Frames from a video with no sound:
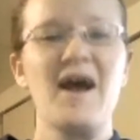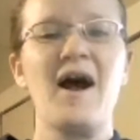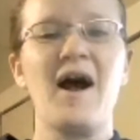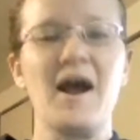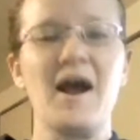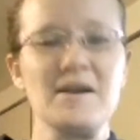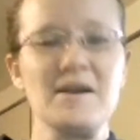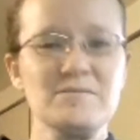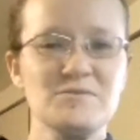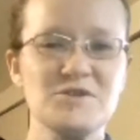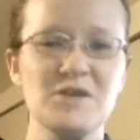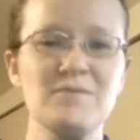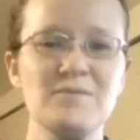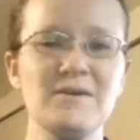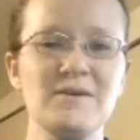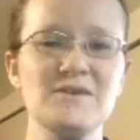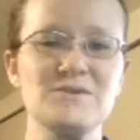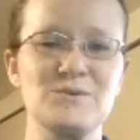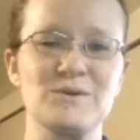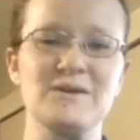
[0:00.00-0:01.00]
I'm Jamie
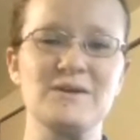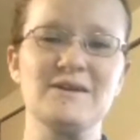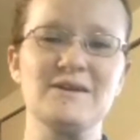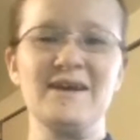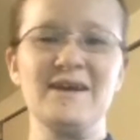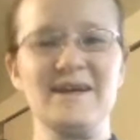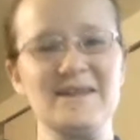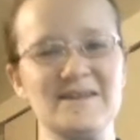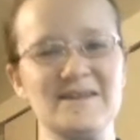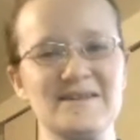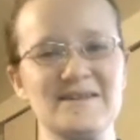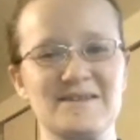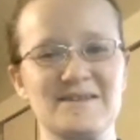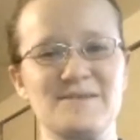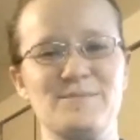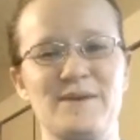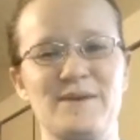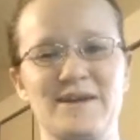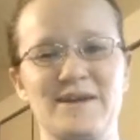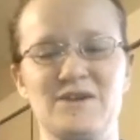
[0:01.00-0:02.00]
Duggan, and this is
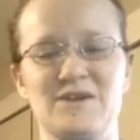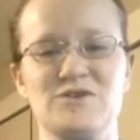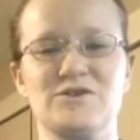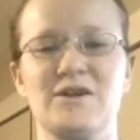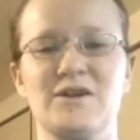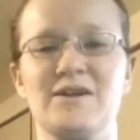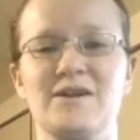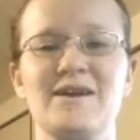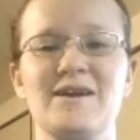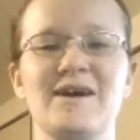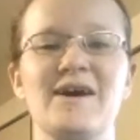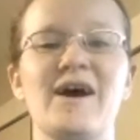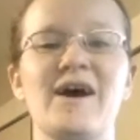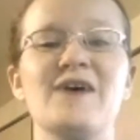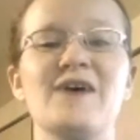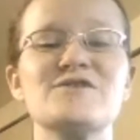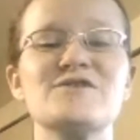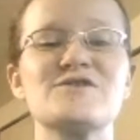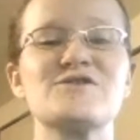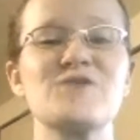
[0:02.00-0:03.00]
my kitchen.
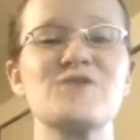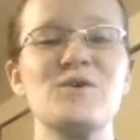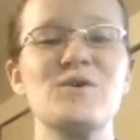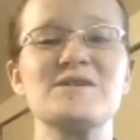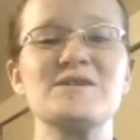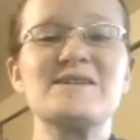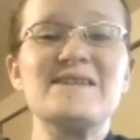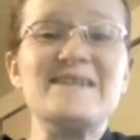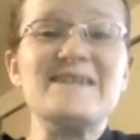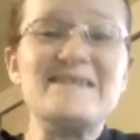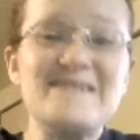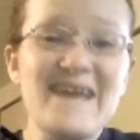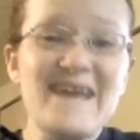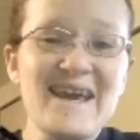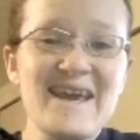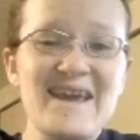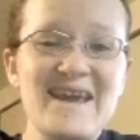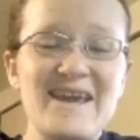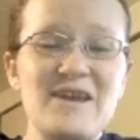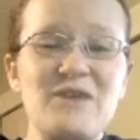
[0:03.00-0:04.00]
So
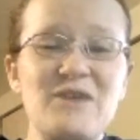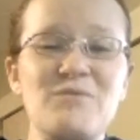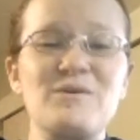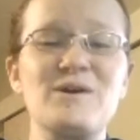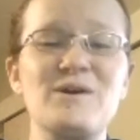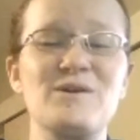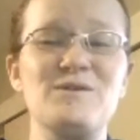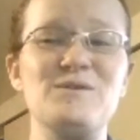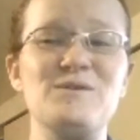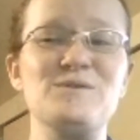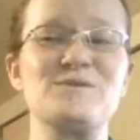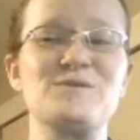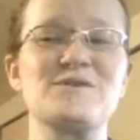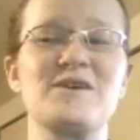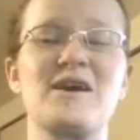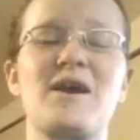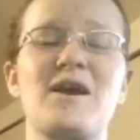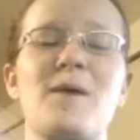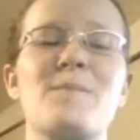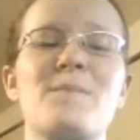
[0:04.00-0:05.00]
today we are
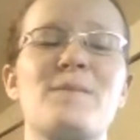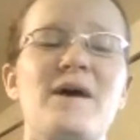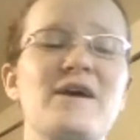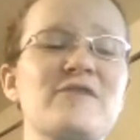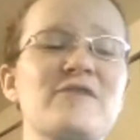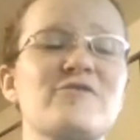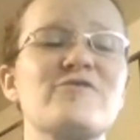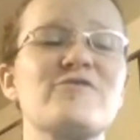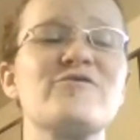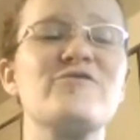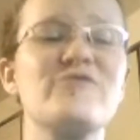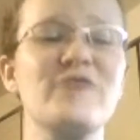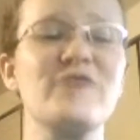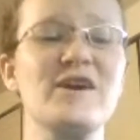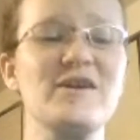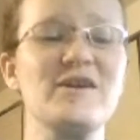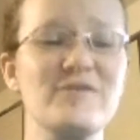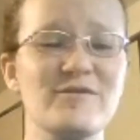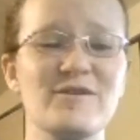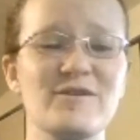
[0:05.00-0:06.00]
using my
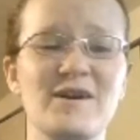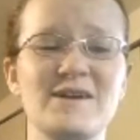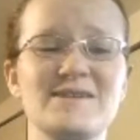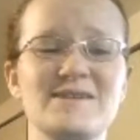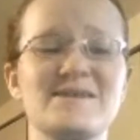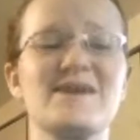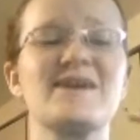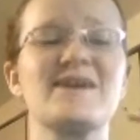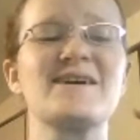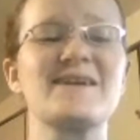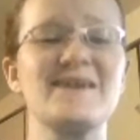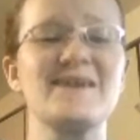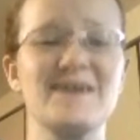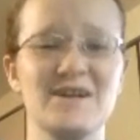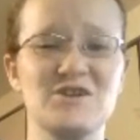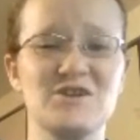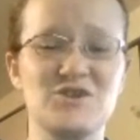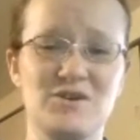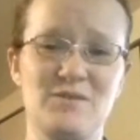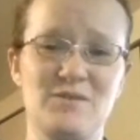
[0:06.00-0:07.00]
favorite
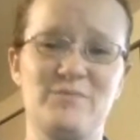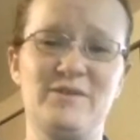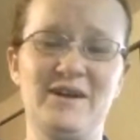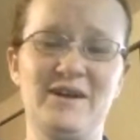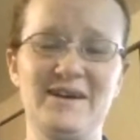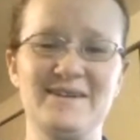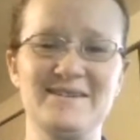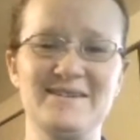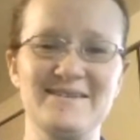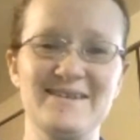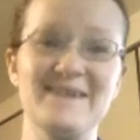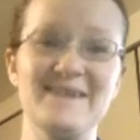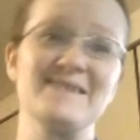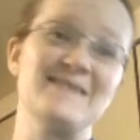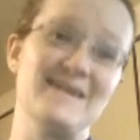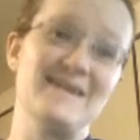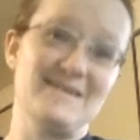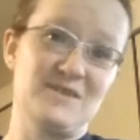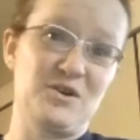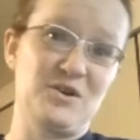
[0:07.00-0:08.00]
kitchen appliance, and
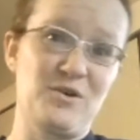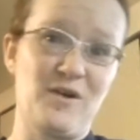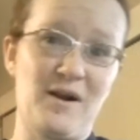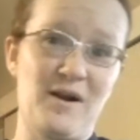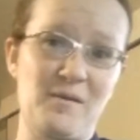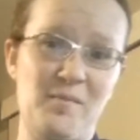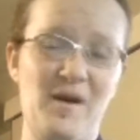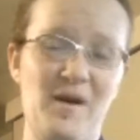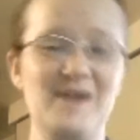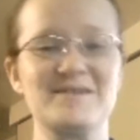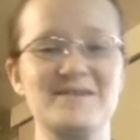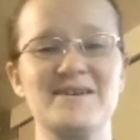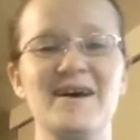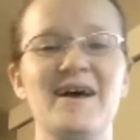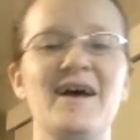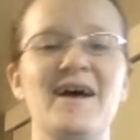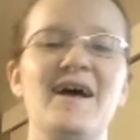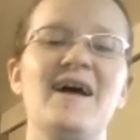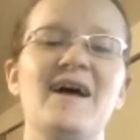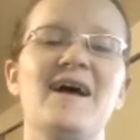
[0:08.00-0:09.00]
that's the crock pot.
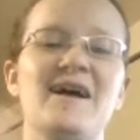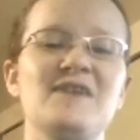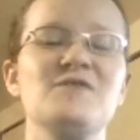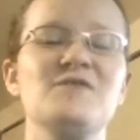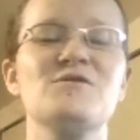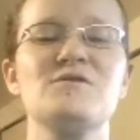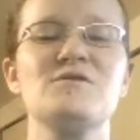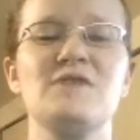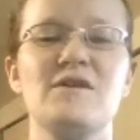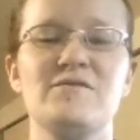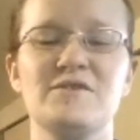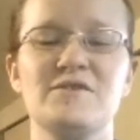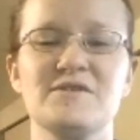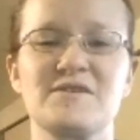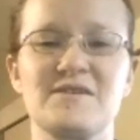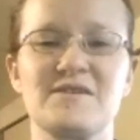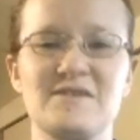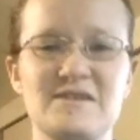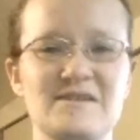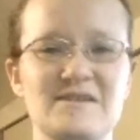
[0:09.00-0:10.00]
And you'll love this
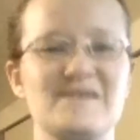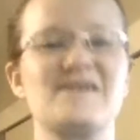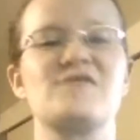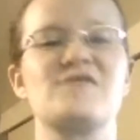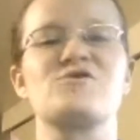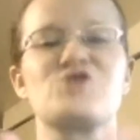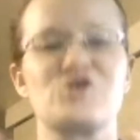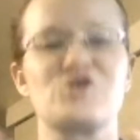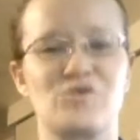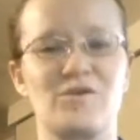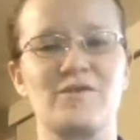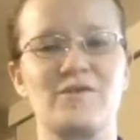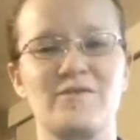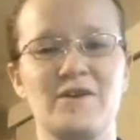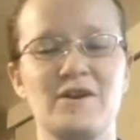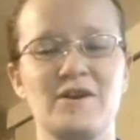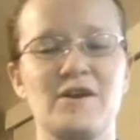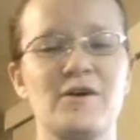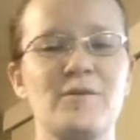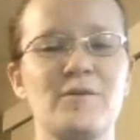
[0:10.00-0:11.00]
because it's another short
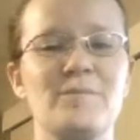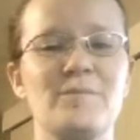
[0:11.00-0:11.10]
video.